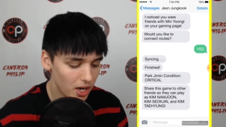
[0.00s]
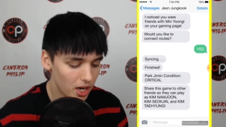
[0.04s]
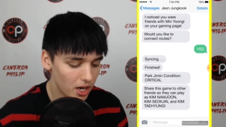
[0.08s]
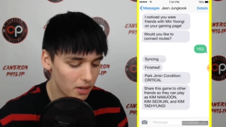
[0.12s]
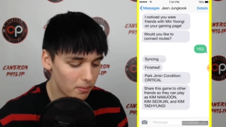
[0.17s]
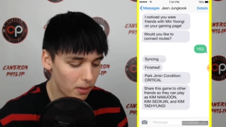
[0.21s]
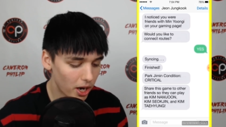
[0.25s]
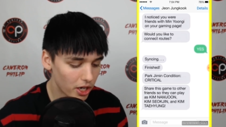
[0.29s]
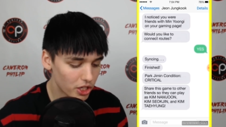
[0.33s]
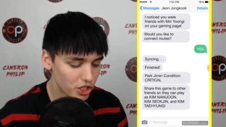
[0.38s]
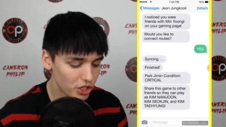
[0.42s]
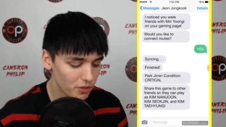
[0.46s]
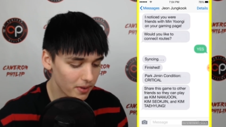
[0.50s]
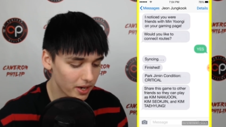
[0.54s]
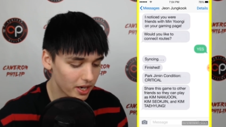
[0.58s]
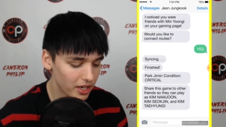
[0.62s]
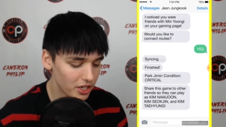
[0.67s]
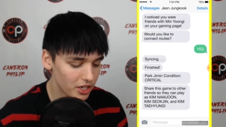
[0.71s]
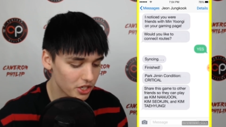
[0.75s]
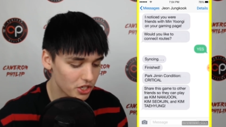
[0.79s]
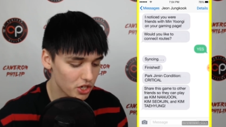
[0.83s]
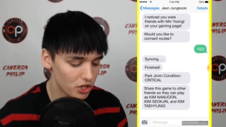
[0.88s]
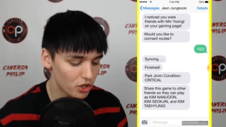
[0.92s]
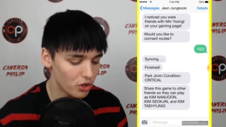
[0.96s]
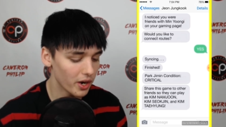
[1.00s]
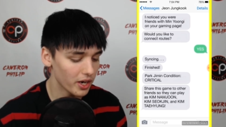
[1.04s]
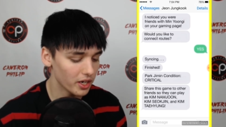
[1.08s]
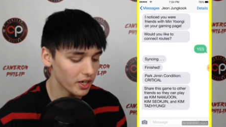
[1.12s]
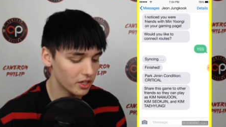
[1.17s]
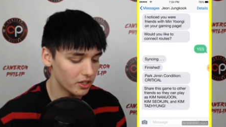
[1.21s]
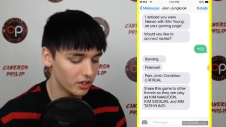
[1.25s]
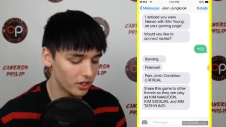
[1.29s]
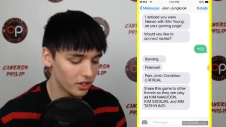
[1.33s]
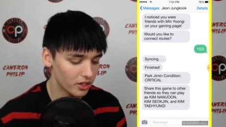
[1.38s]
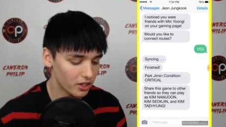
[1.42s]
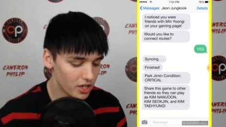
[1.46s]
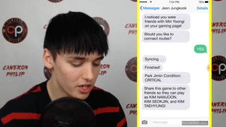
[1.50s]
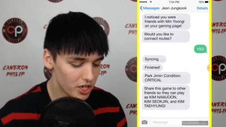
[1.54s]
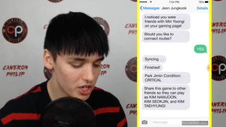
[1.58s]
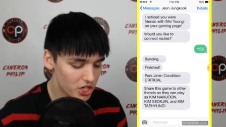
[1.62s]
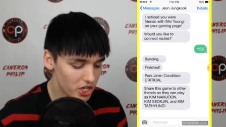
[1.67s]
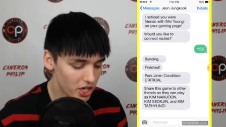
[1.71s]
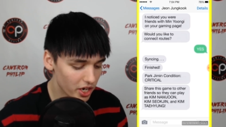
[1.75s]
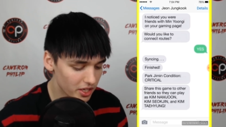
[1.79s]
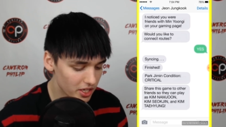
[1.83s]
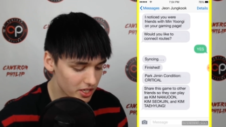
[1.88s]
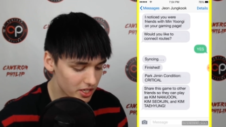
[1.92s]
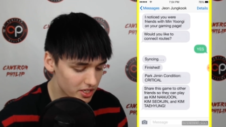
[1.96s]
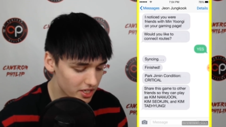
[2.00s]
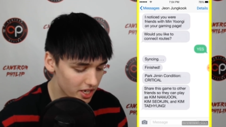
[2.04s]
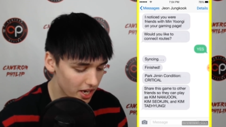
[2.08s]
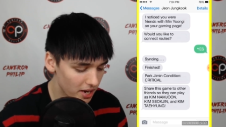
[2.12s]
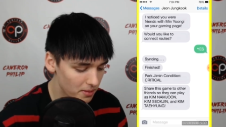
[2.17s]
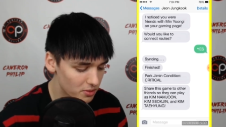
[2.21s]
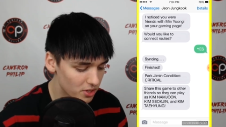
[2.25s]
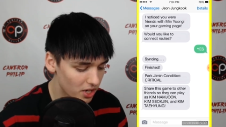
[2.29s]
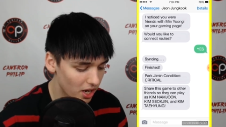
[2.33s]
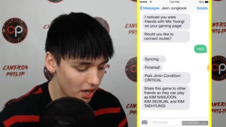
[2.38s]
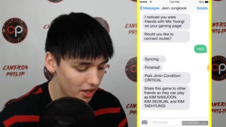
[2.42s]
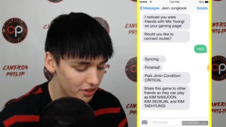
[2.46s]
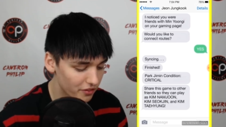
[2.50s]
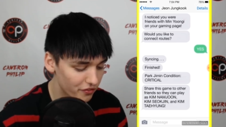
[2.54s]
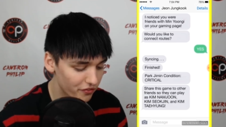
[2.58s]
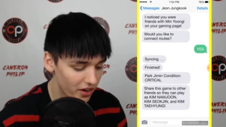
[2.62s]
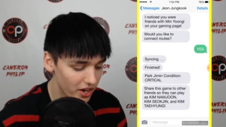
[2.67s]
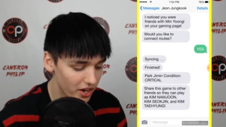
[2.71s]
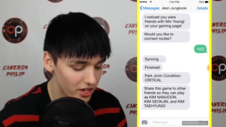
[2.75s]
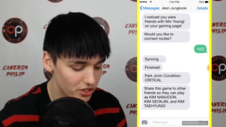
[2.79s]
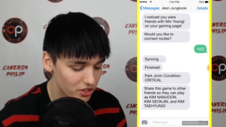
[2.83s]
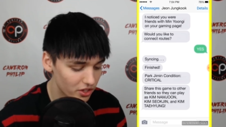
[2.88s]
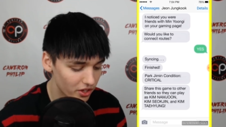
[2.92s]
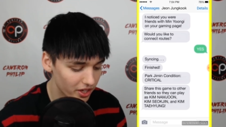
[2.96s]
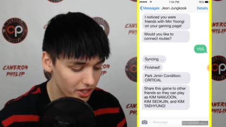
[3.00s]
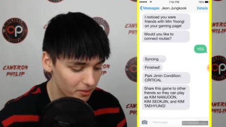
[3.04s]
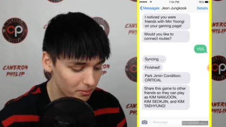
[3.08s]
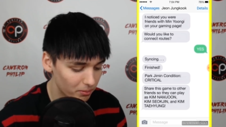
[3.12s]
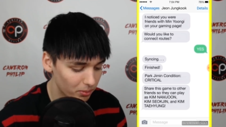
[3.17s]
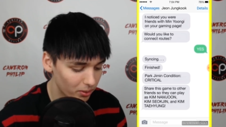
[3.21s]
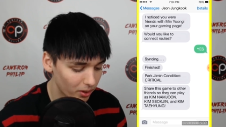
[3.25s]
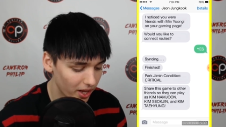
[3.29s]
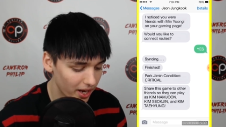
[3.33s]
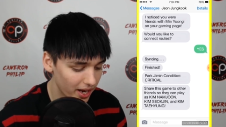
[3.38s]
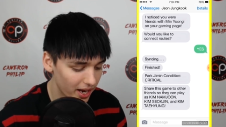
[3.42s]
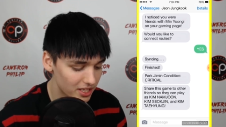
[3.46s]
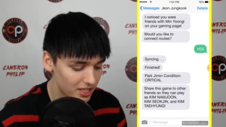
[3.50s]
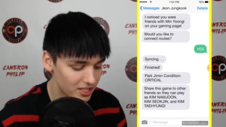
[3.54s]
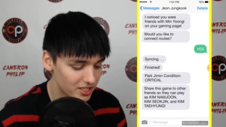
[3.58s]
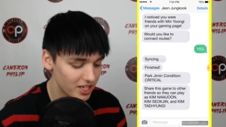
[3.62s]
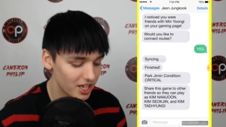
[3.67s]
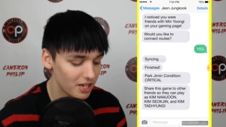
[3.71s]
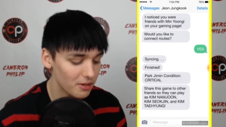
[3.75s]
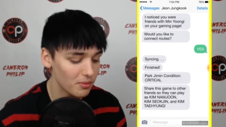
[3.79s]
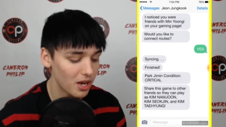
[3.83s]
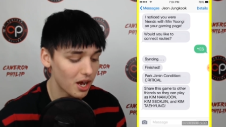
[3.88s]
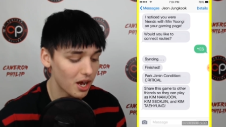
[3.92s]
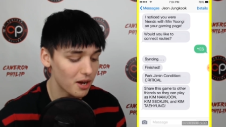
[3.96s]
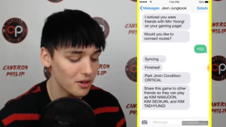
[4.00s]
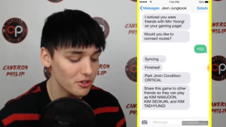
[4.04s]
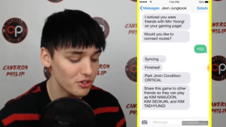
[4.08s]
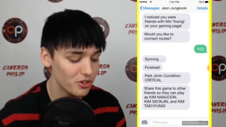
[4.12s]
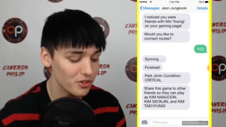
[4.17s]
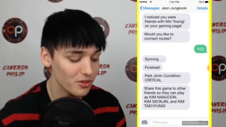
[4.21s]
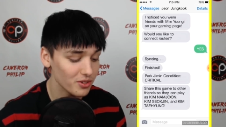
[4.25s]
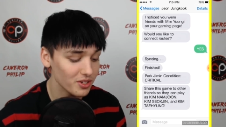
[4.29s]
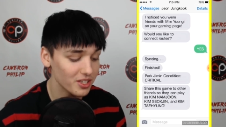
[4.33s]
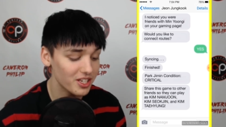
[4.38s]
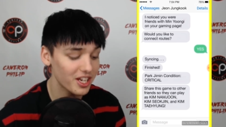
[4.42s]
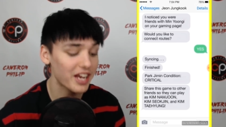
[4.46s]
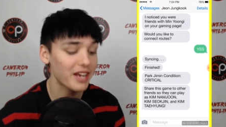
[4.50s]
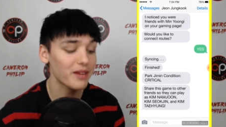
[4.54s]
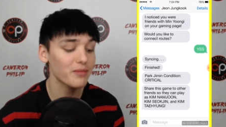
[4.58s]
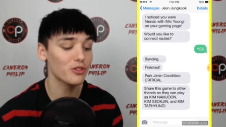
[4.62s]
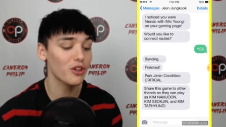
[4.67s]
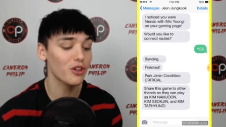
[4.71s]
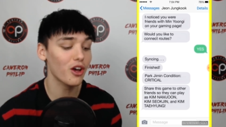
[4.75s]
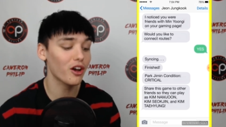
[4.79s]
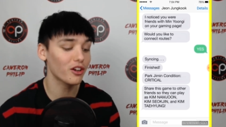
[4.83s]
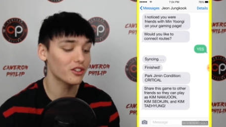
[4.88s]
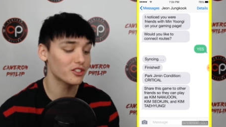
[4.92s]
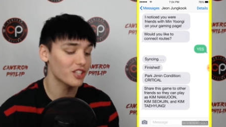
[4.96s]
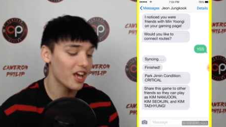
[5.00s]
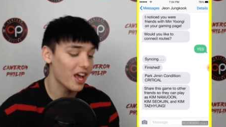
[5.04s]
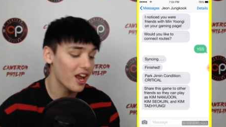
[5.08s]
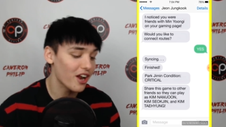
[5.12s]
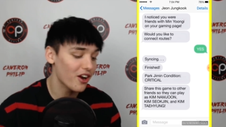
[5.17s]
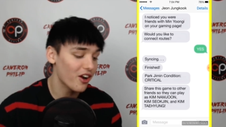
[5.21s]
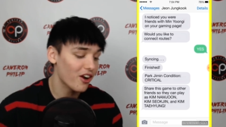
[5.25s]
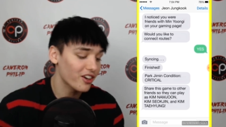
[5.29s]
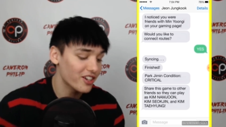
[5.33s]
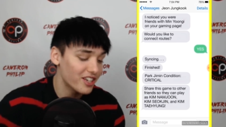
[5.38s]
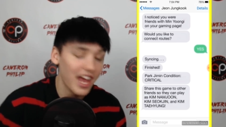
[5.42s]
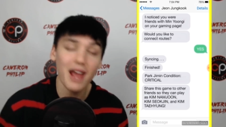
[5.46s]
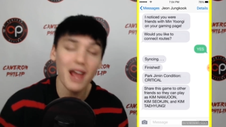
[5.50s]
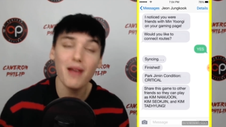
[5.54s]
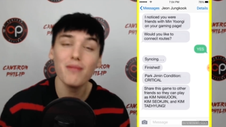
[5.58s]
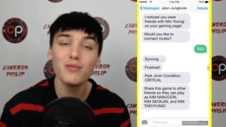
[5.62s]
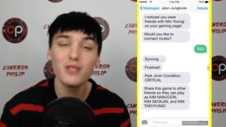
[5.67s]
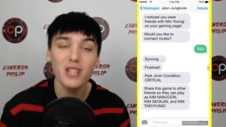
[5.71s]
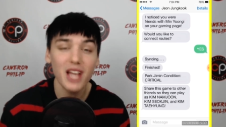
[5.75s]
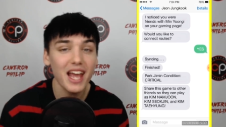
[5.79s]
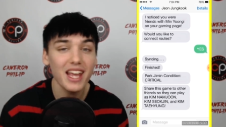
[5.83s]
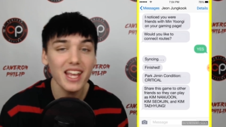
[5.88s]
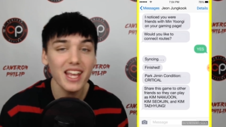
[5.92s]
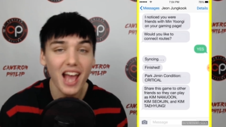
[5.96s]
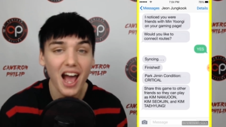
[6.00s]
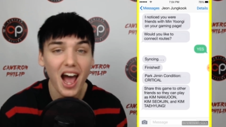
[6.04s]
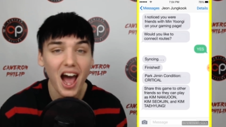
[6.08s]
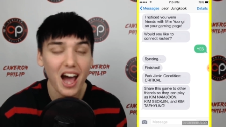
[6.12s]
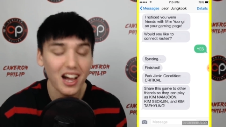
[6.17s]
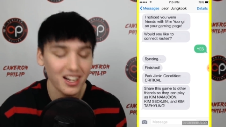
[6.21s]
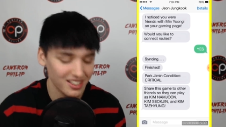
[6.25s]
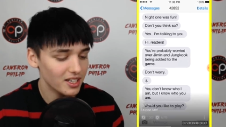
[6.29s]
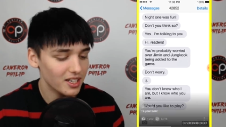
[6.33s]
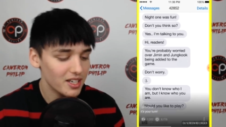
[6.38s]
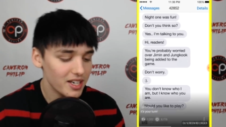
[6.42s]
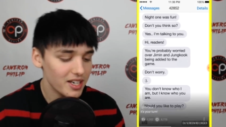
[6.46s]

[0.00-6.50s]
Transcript: Park Jimin condition. Critical. Share this game to other friends so they can play as Kim Namjoon, Kim Jin, or Kim Young.